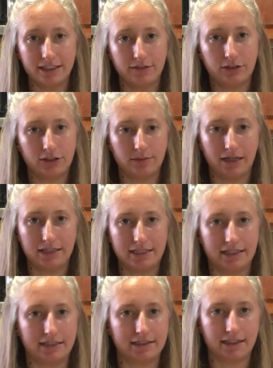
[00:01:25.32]
give you some
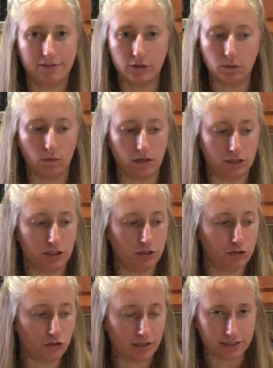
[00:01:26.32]
ideas if you want to
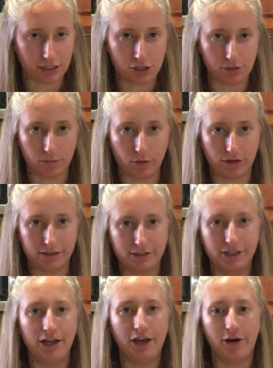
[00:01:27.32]
transition more
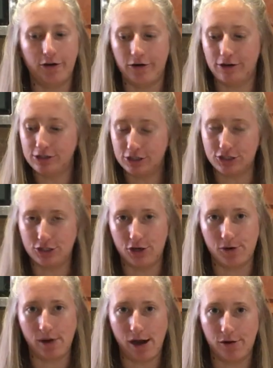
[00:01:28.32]
or just
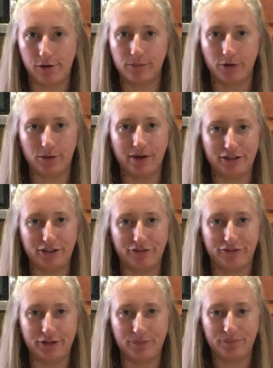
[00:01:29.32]
know more about your
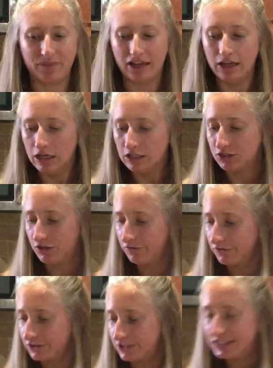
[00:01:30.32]
food. So
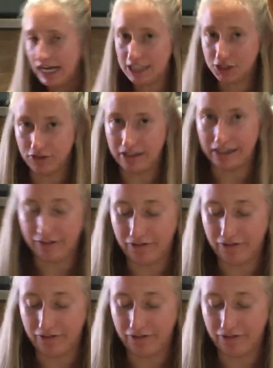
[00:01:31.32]
for saturated